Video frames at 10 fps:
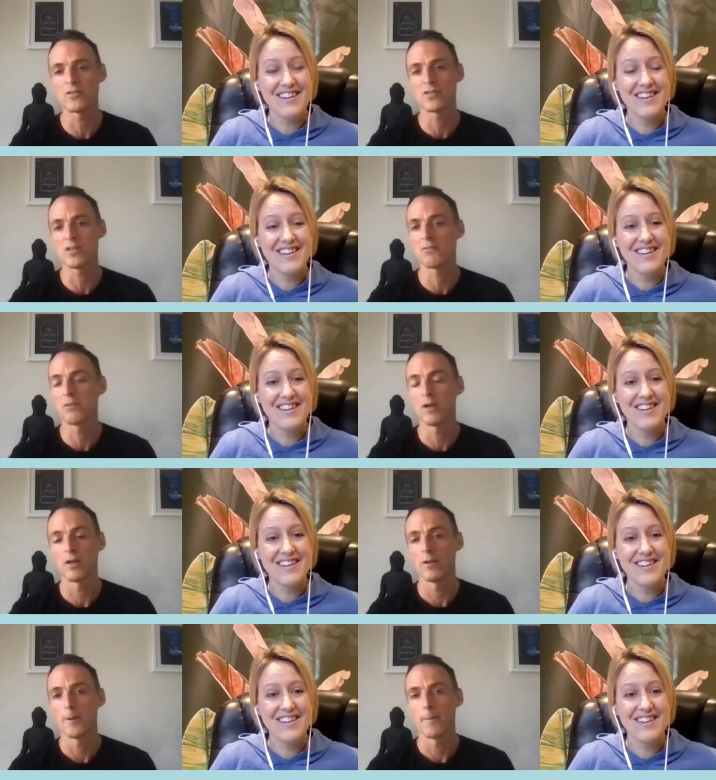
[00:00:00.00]
Speaker 1: to sit
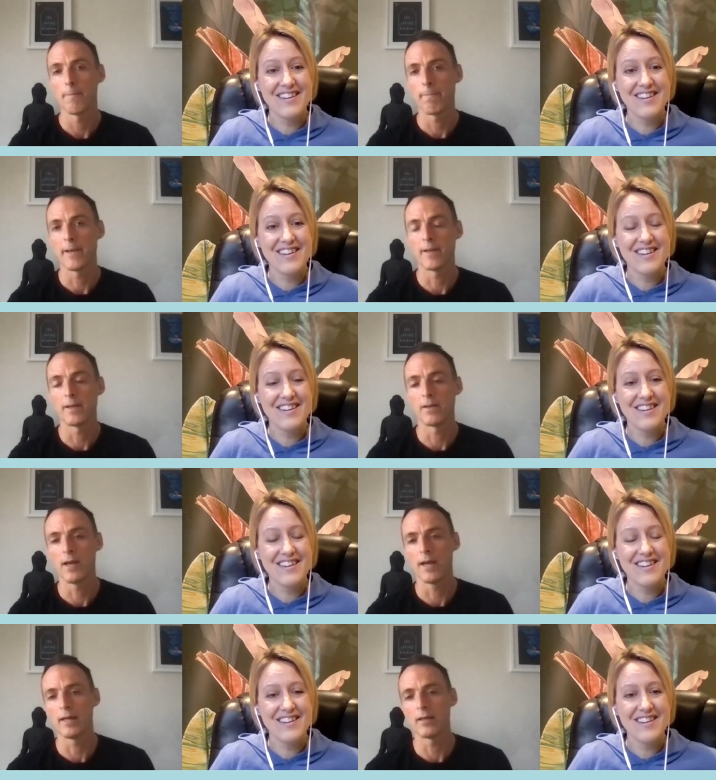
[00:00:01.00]
and
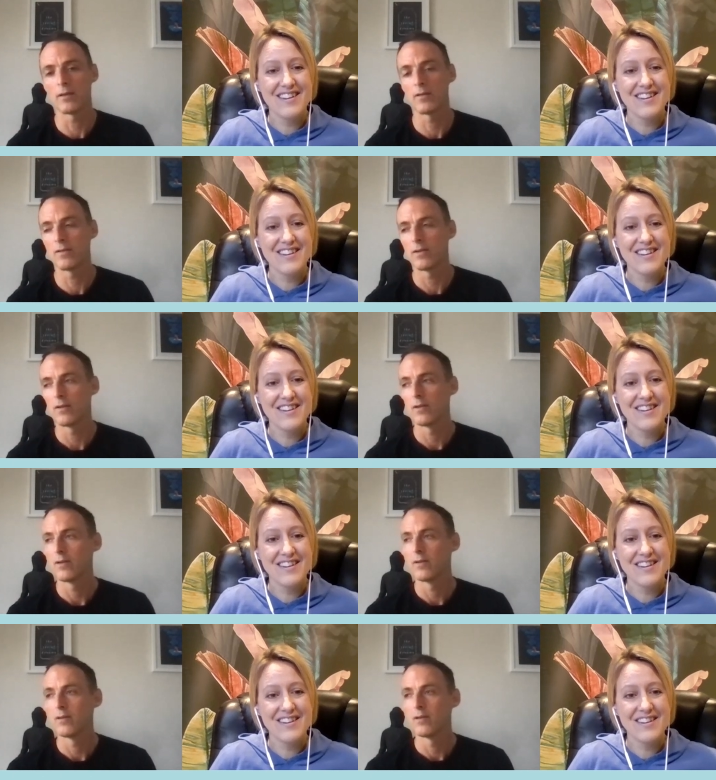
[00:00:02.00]
and
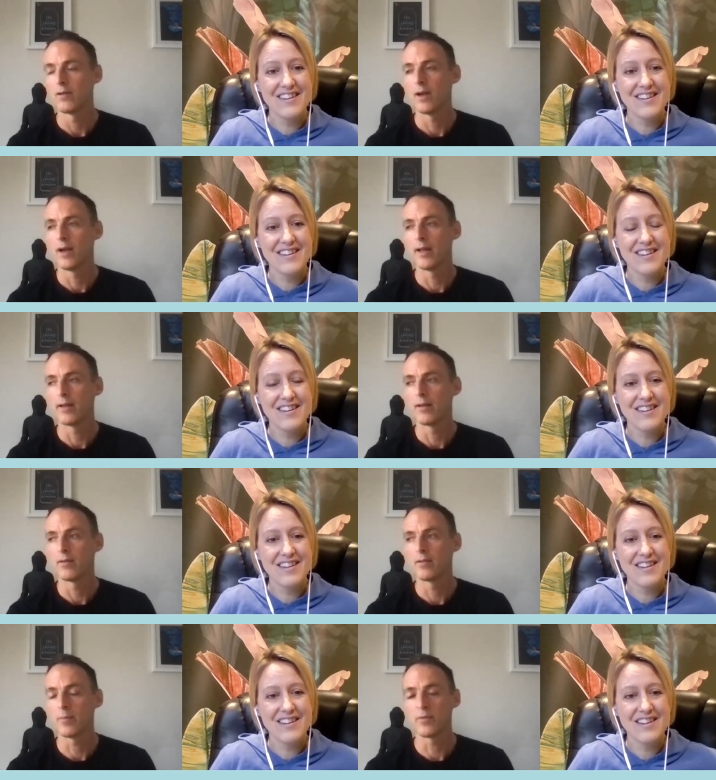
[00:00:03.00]
and
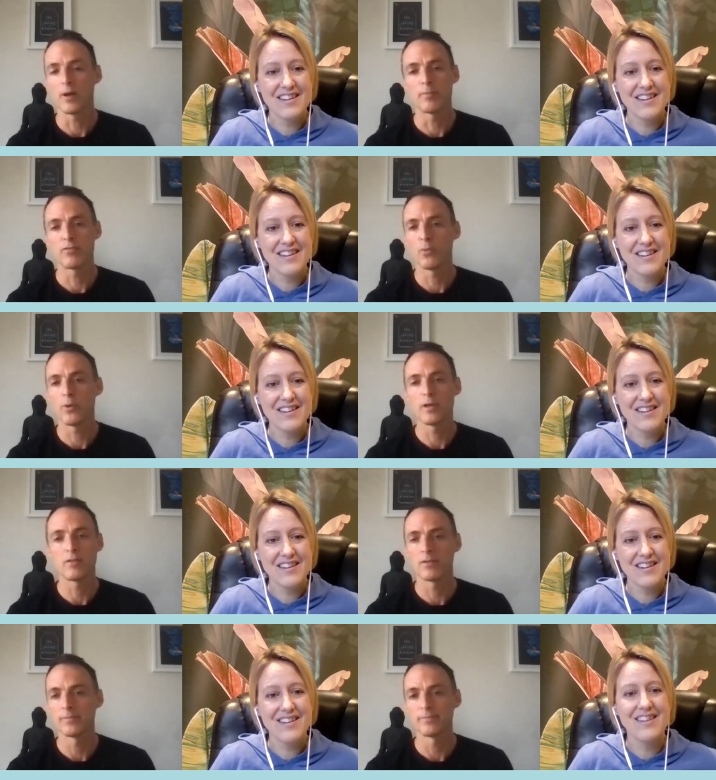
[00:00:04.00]
sometimes for
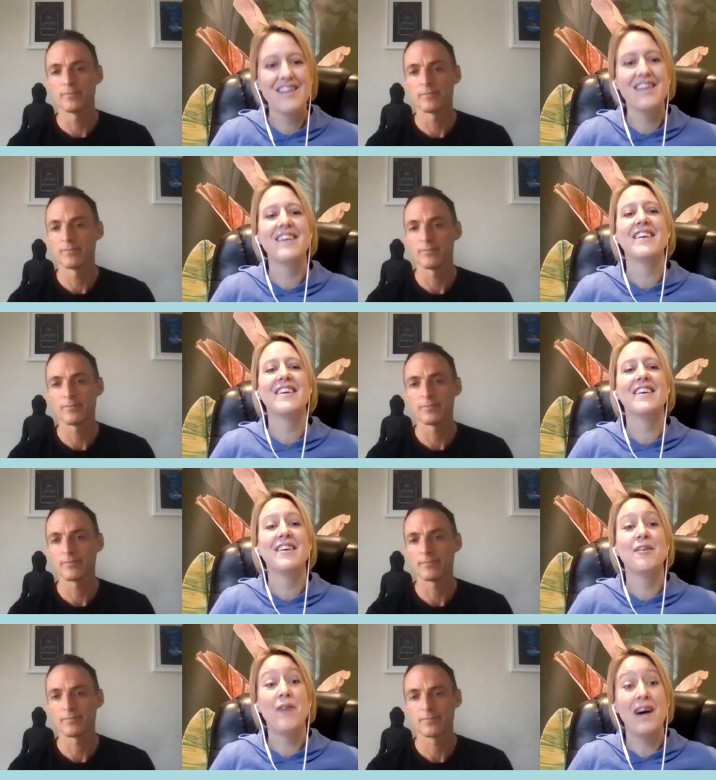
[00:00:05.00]
weeks.
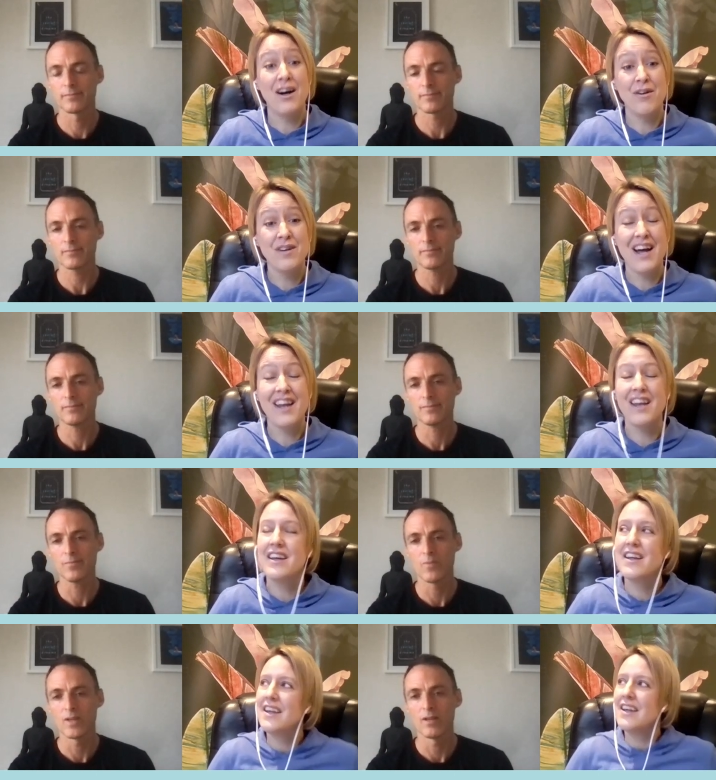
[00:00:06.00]
Speaker 2: Wow, and
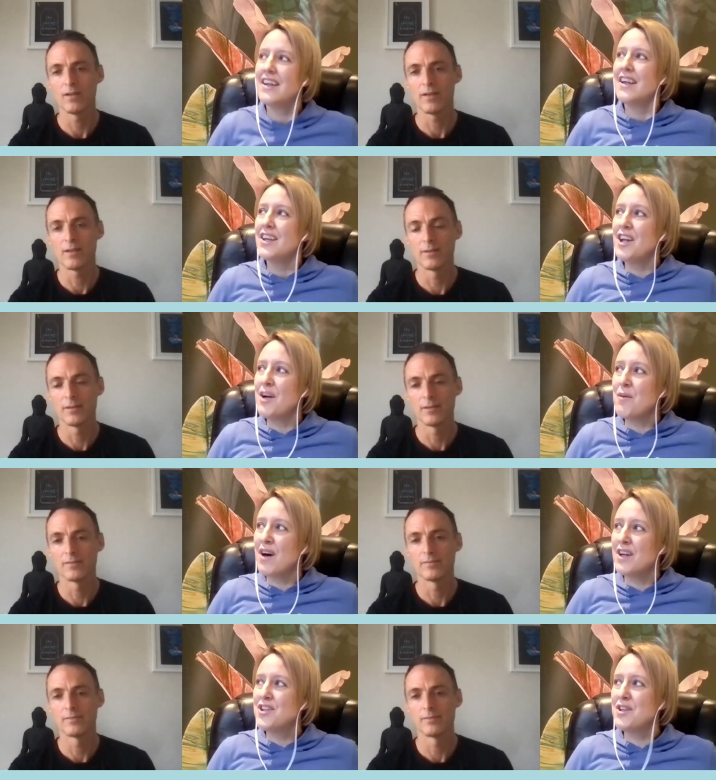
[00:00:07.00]
you know
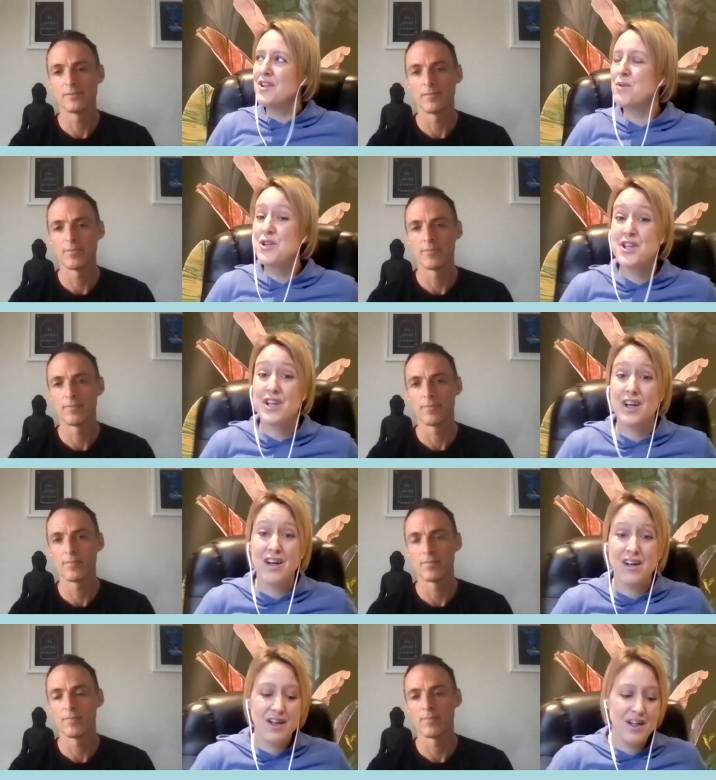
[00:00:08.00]
what? I do
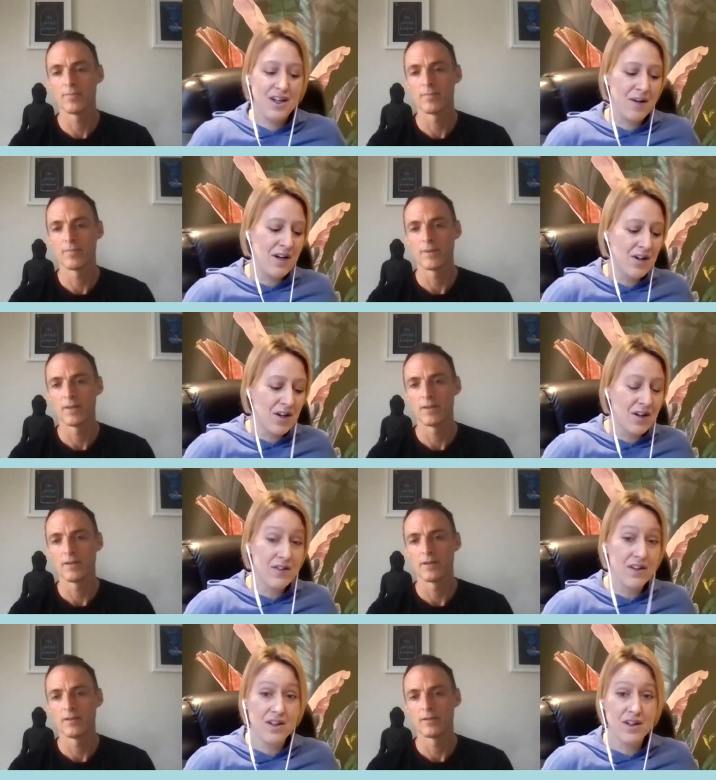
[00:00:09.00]
wonder. You know, I look
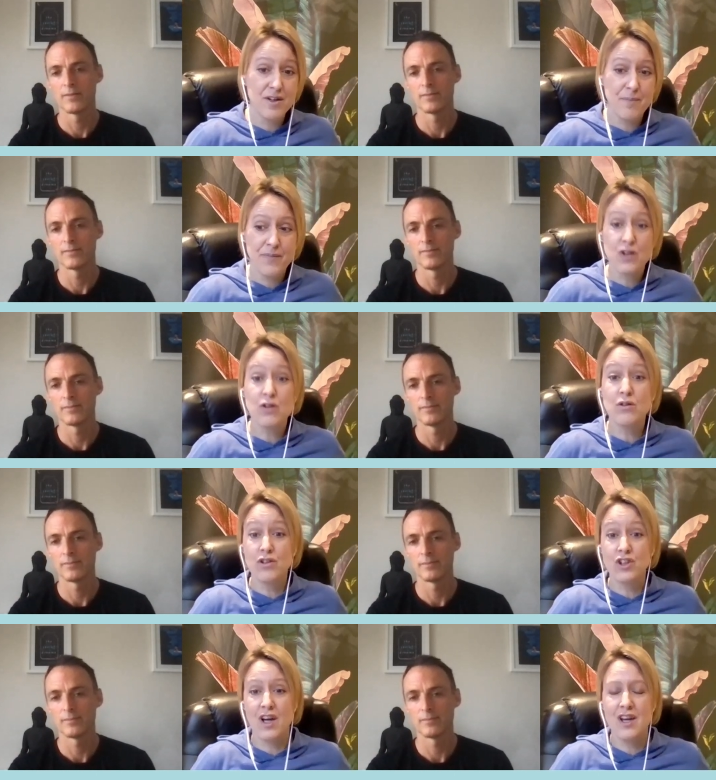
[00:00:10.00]
at the the
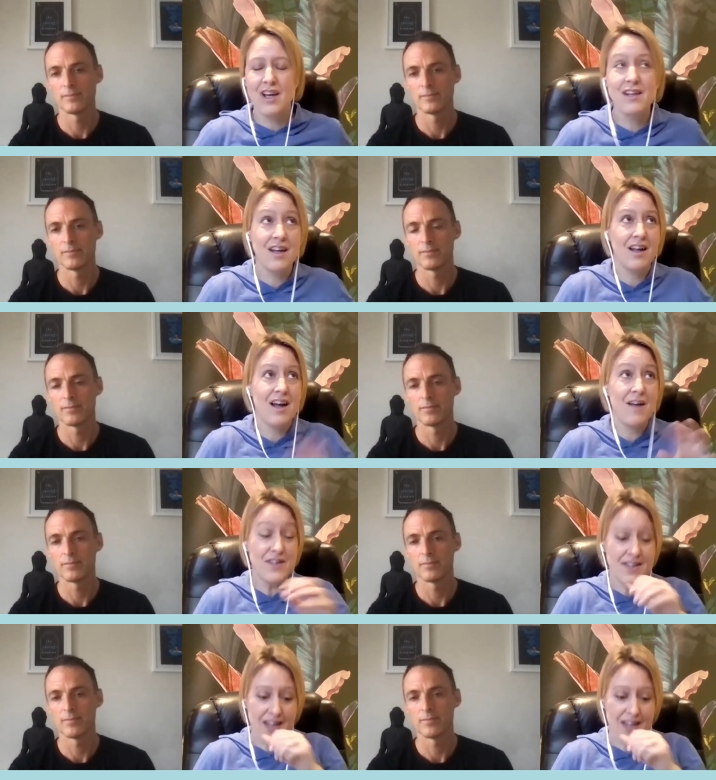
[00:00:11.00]
culture, and and I have to